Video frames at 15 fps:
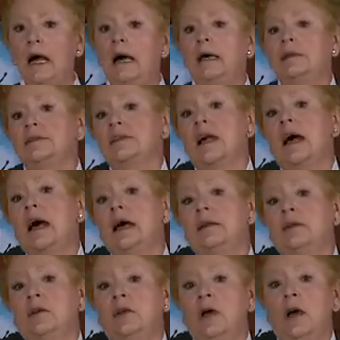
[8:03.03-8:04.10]
Hot is
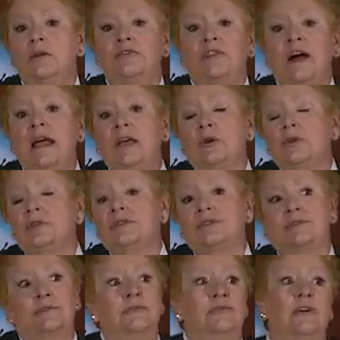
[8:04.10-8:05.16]
hot. A fire
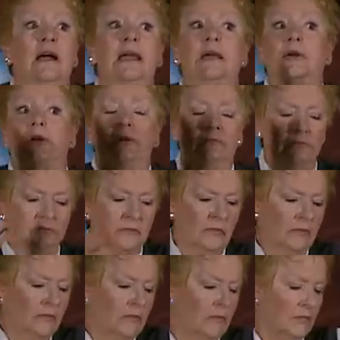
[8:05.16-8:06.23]
is a fire.
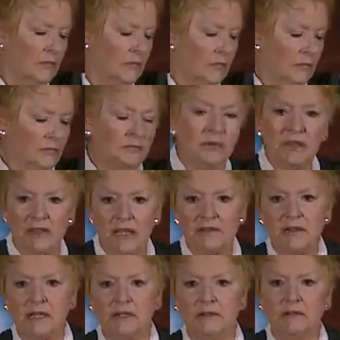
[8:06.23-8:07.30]
But they
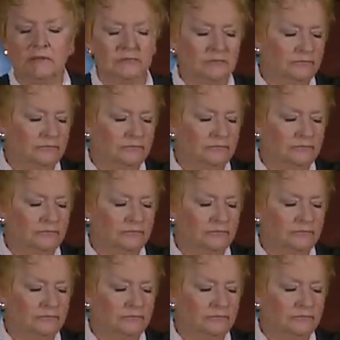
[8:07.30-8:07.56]
did.